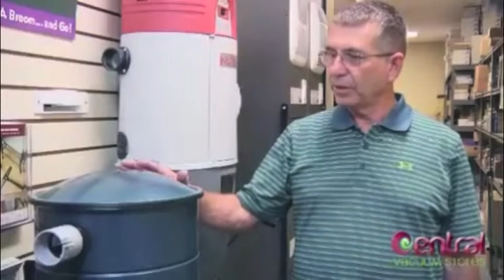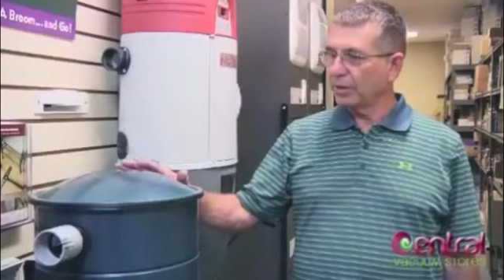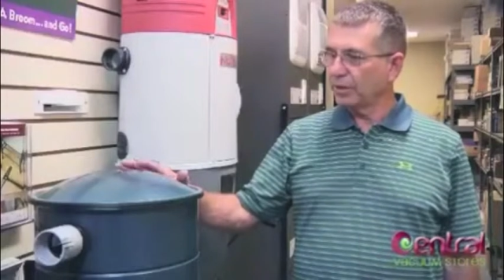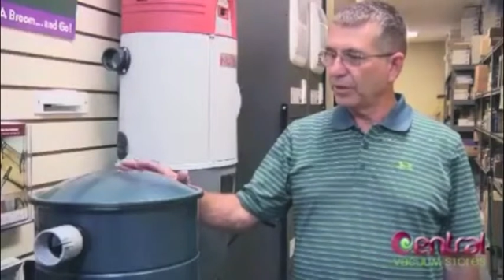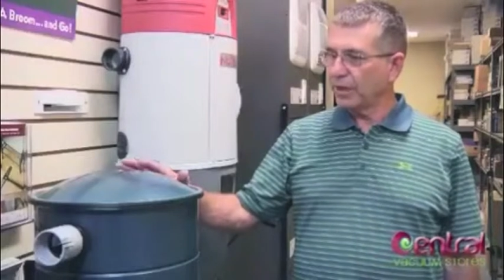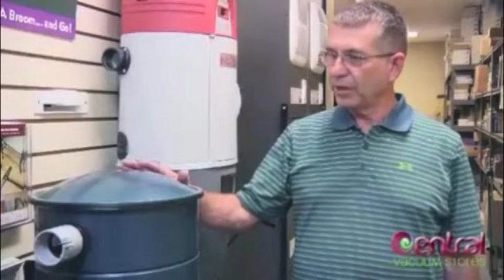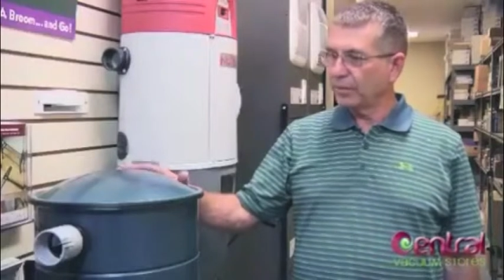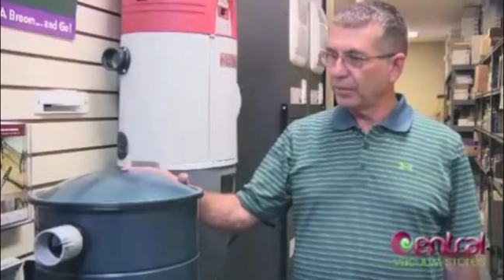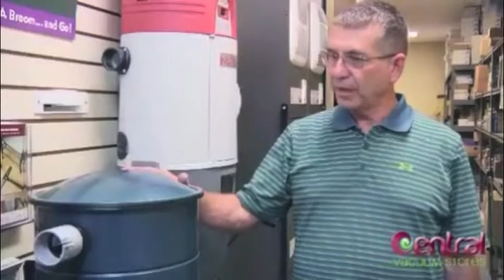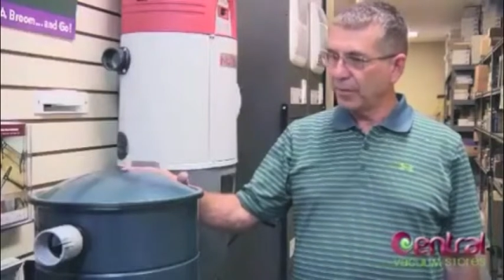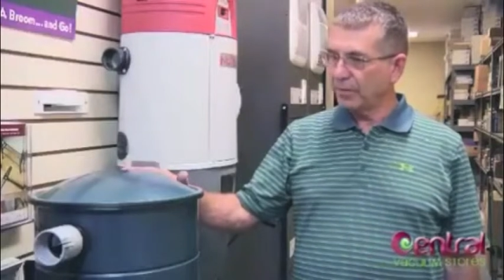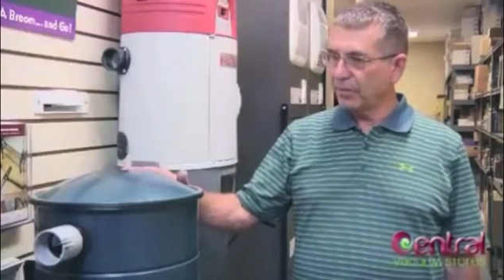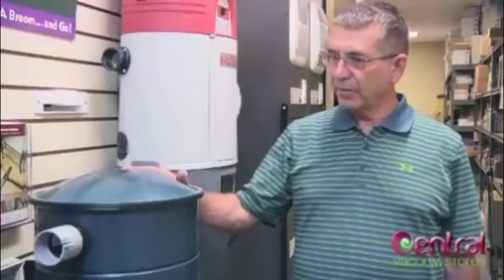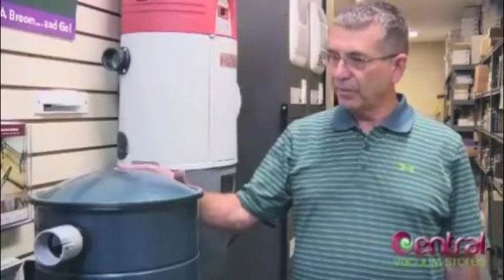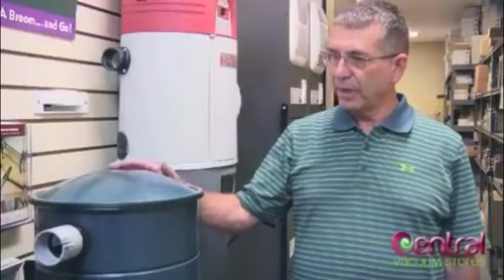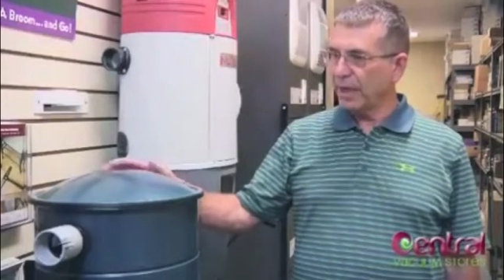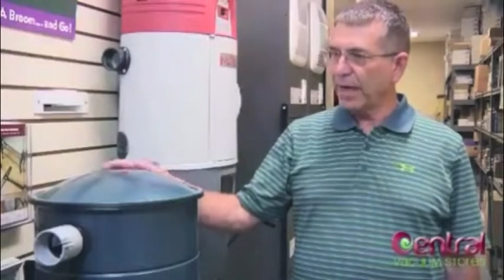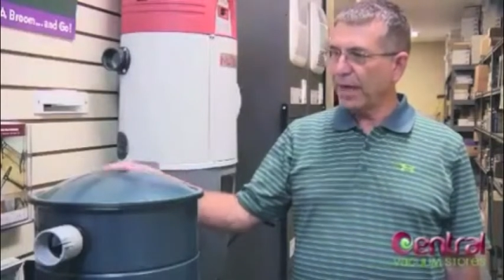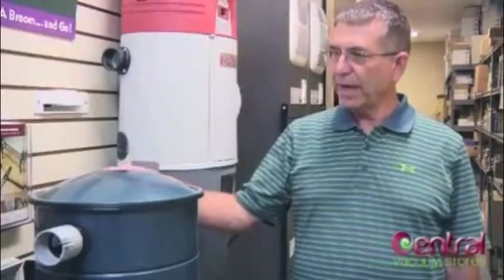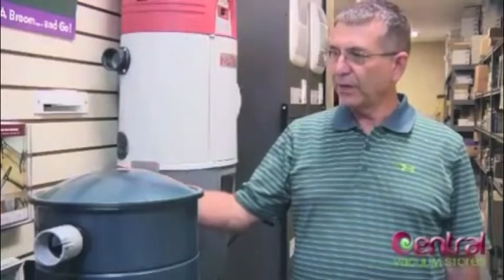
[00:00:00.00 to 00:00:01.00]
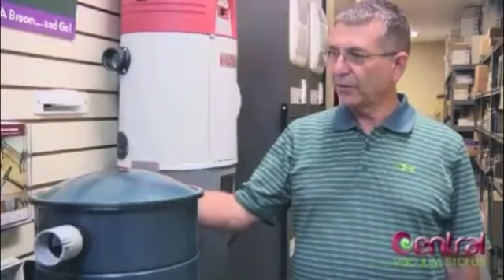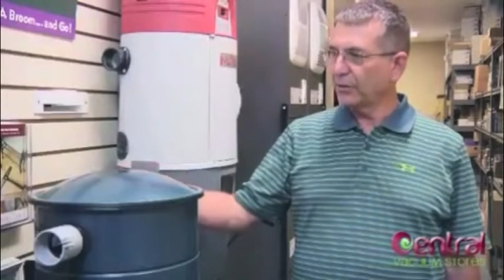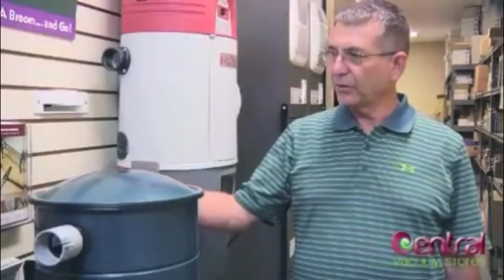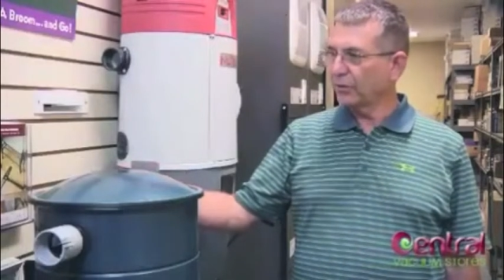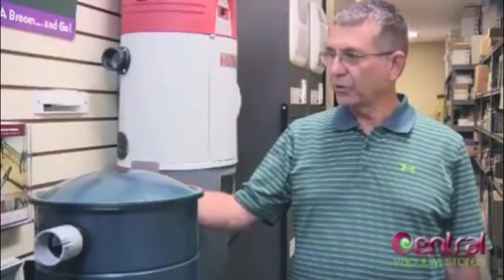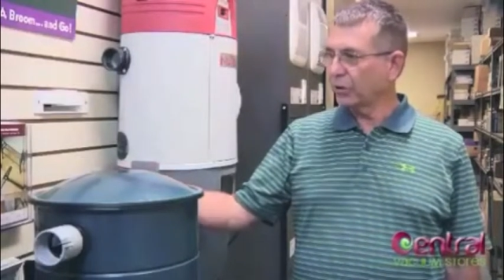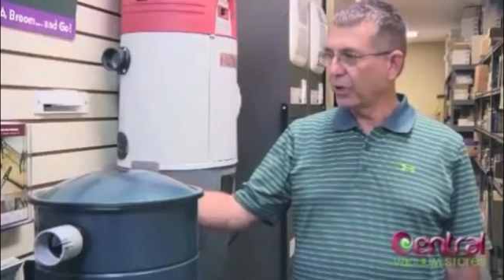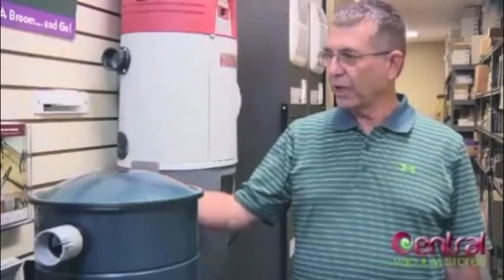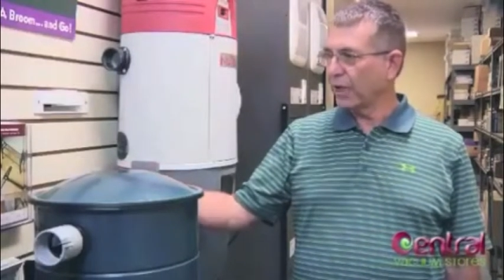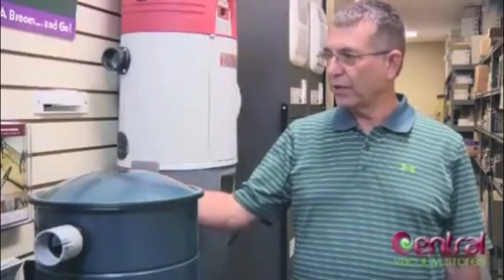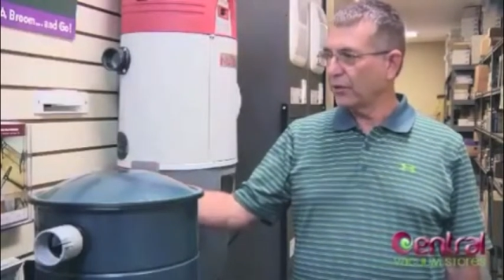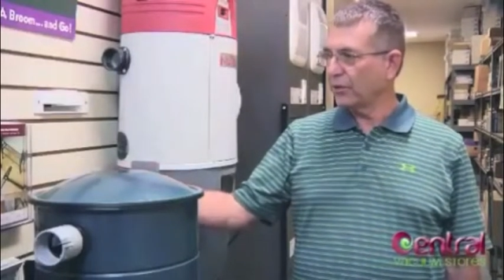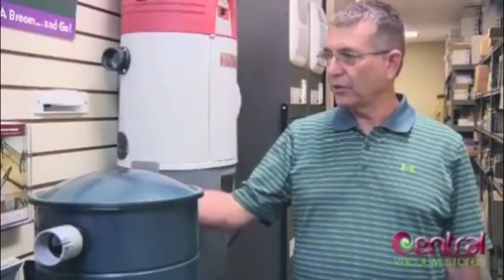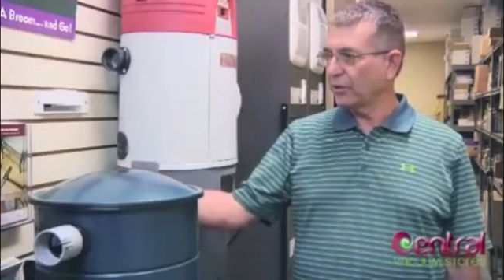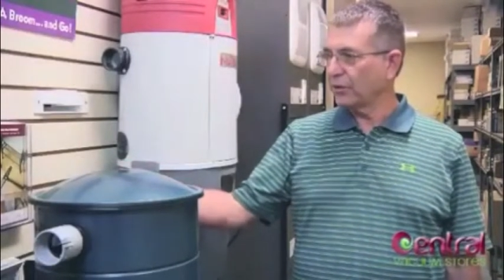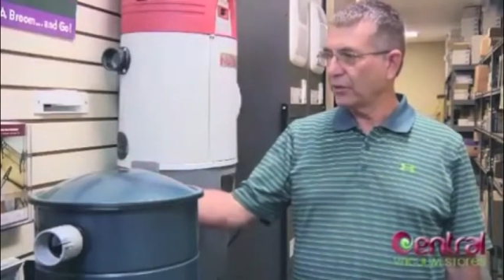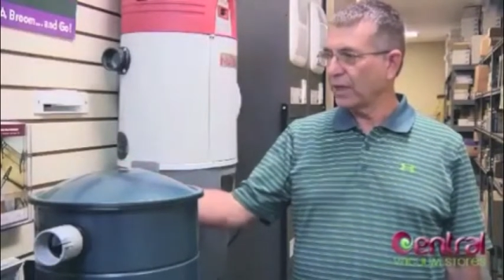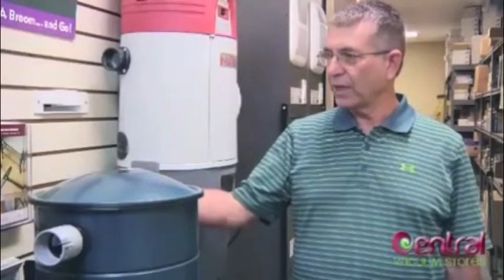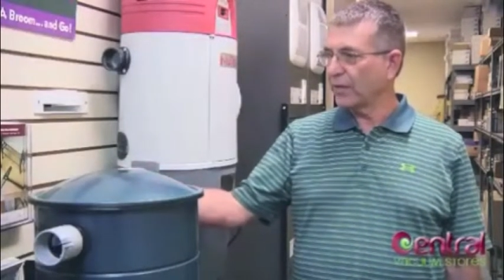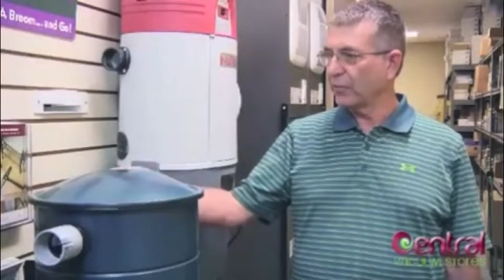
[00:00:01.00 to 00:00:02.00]
that take paper bags change
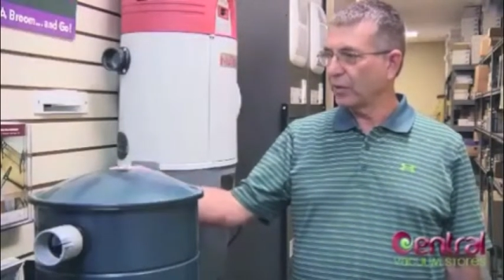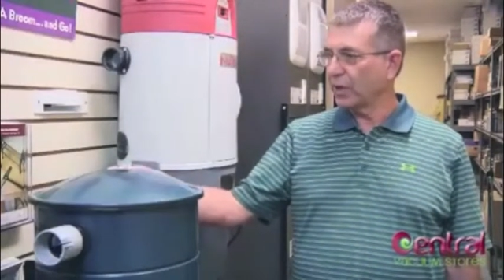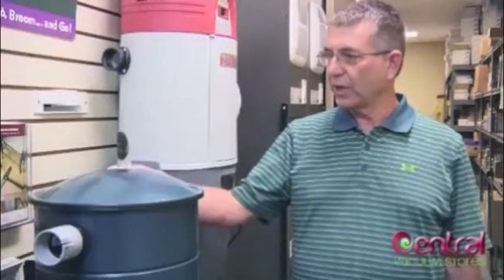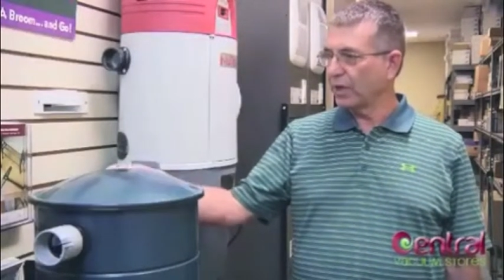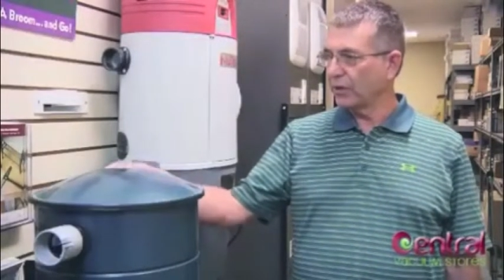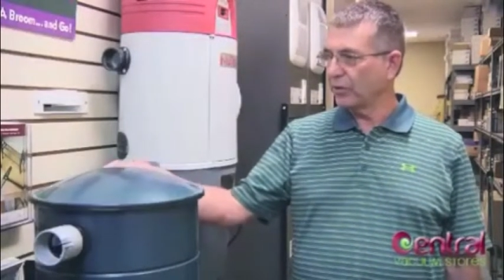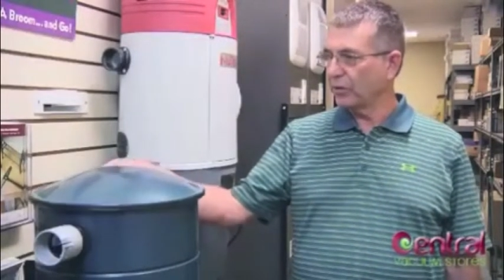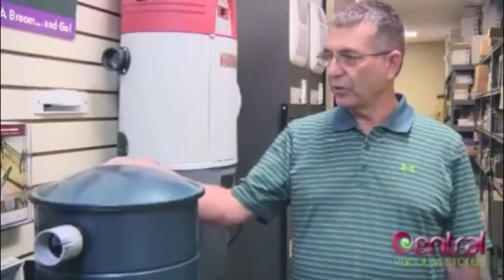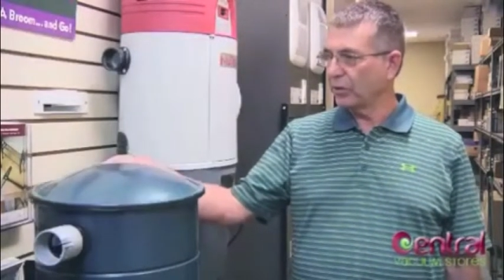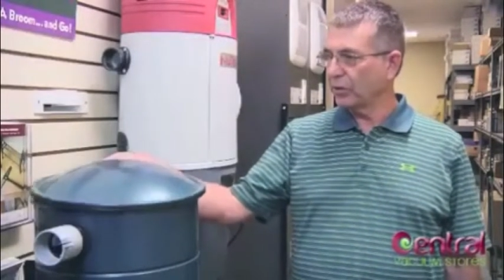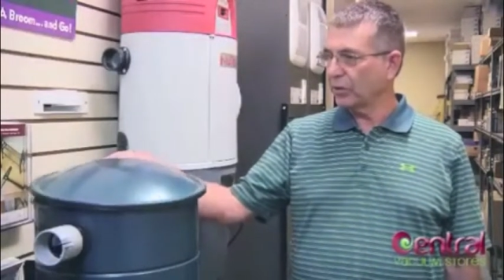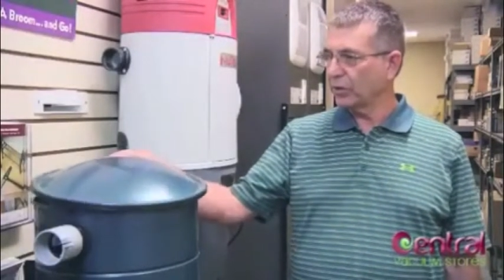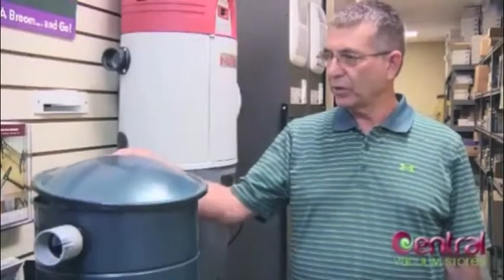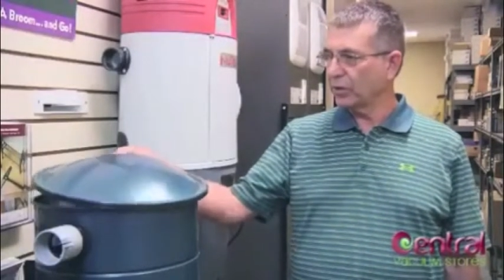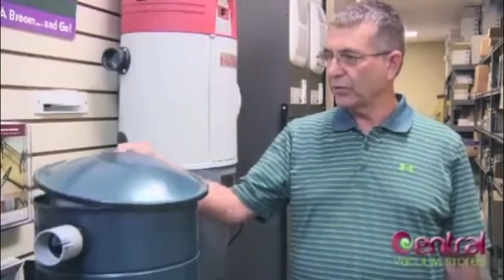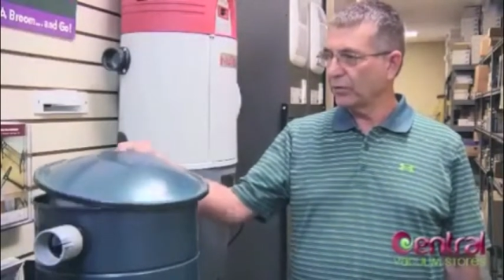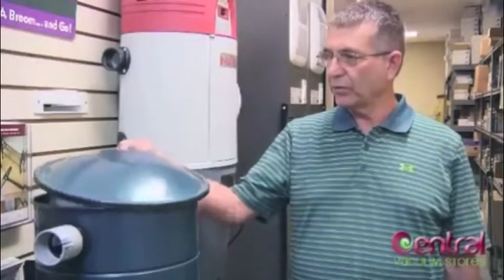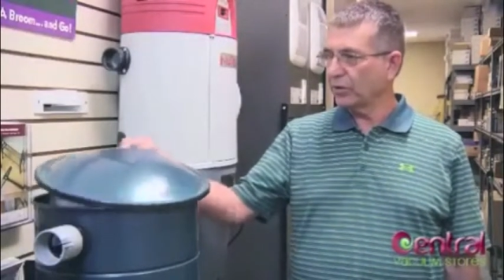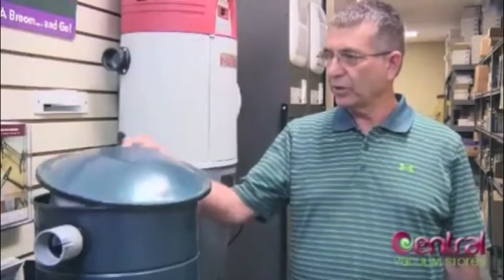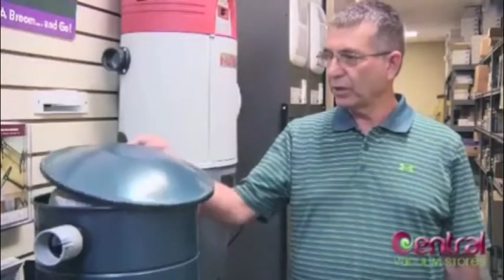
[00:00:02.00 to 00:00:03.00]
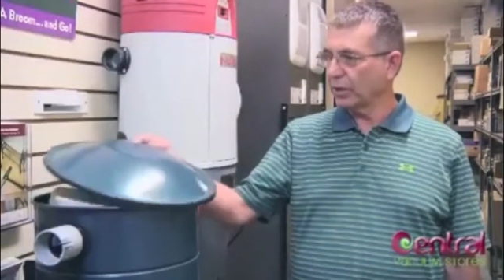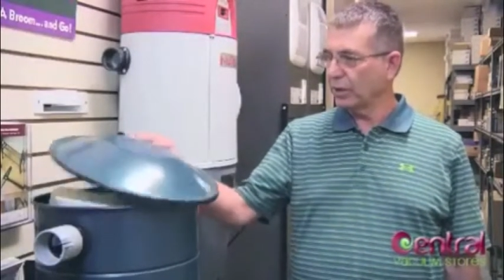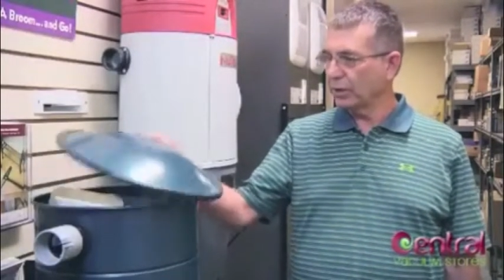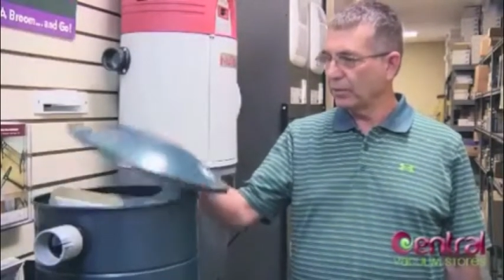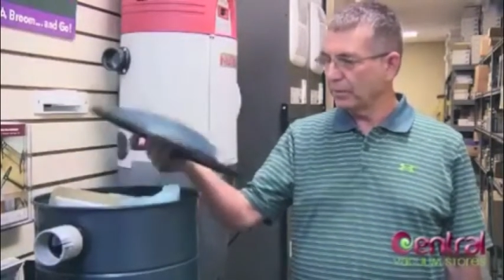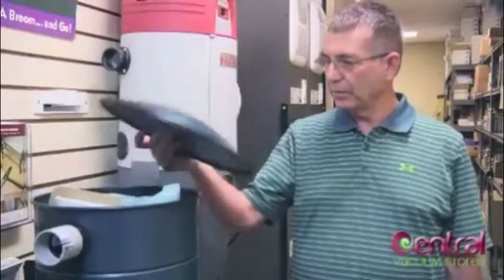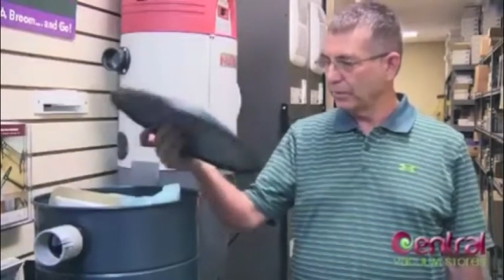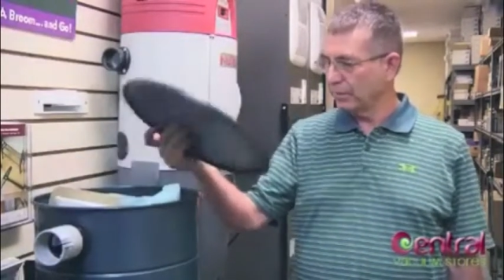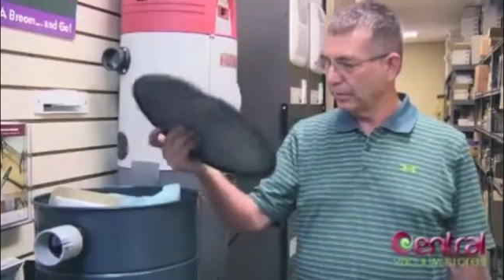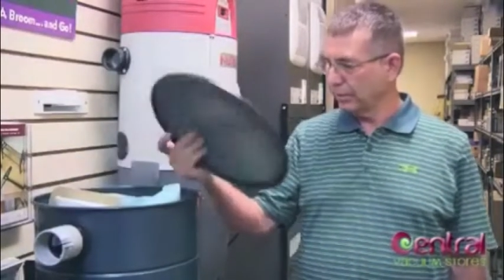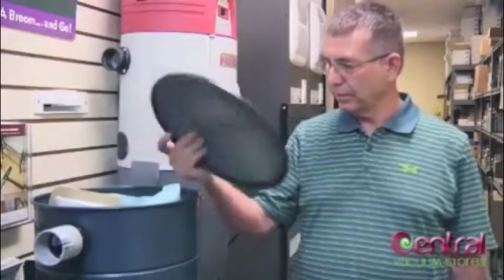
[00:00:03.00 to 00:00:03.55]
the same way. You just lift the lid,